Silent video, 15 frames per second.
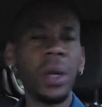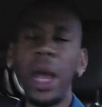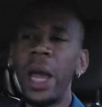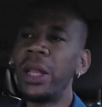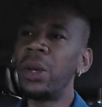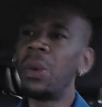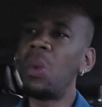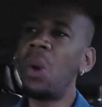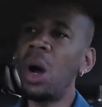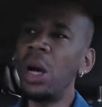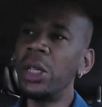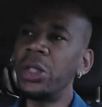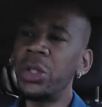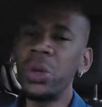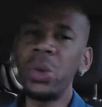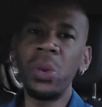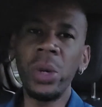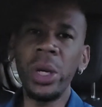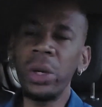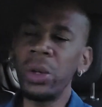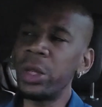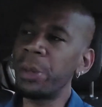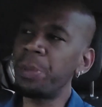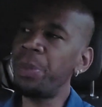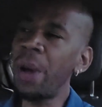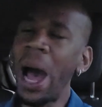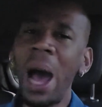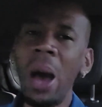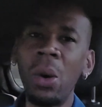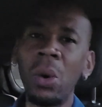And the ones who wield the
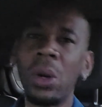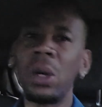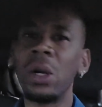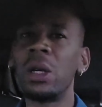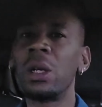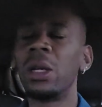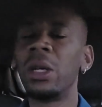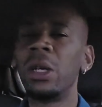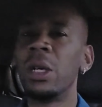power